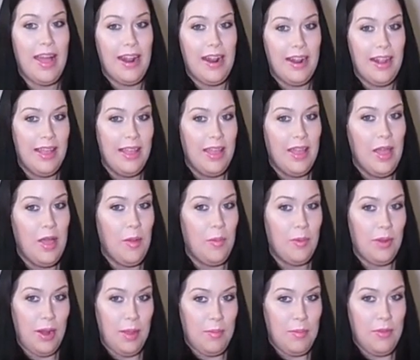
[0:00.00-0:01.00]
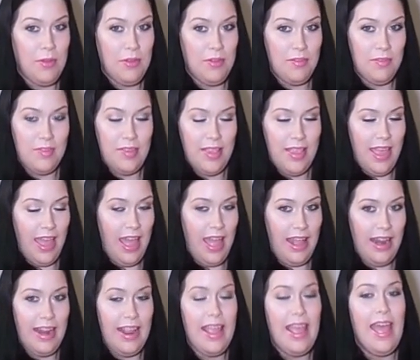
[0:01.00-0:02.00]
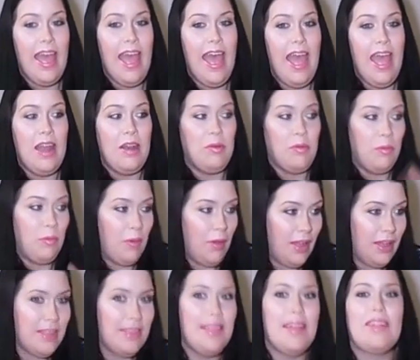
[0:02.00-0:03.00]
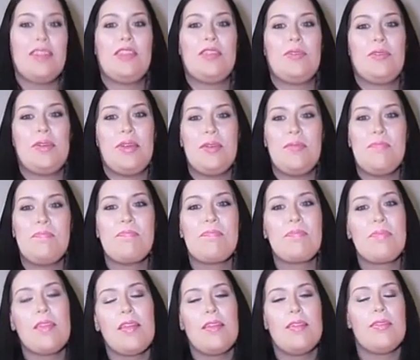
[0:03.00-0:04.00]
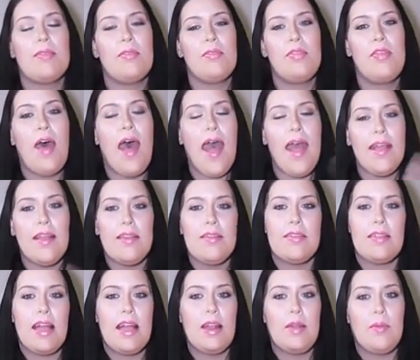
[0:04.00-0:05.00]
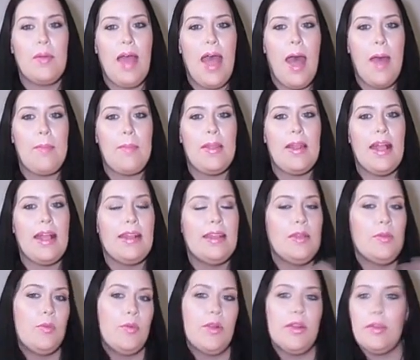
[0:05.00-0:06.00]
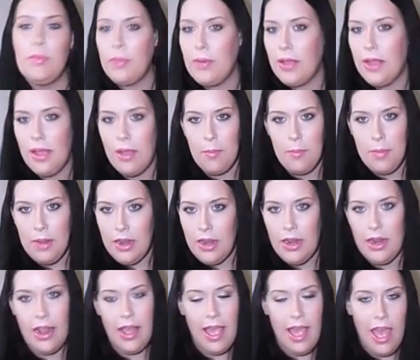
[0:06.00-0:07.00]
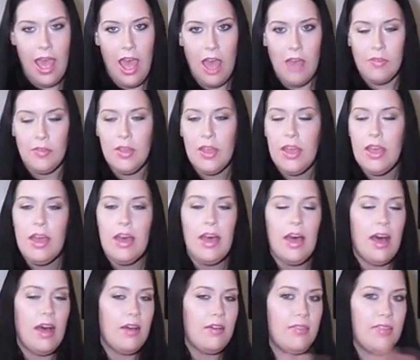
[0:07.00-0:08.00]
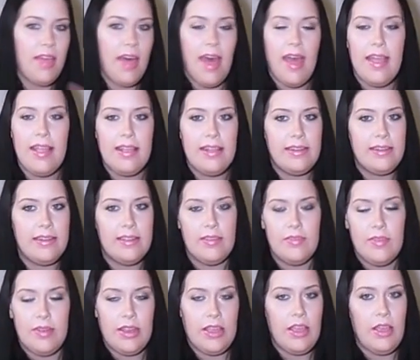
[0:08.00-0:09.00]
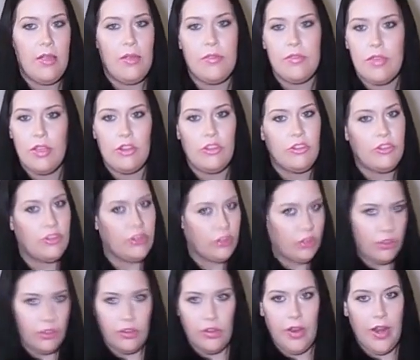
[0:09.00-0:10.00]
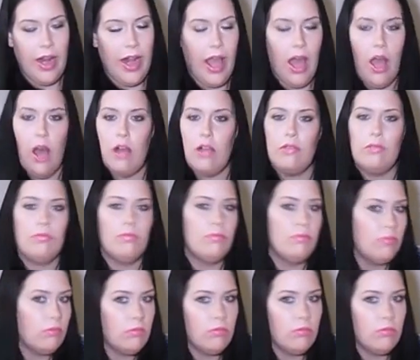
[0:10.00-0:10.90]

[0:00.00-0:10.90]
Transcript: got, when I moved again and walked out the door. So that is kind of what happened. I didn't want to put a minute and a half of that into the video, so I just took it right out.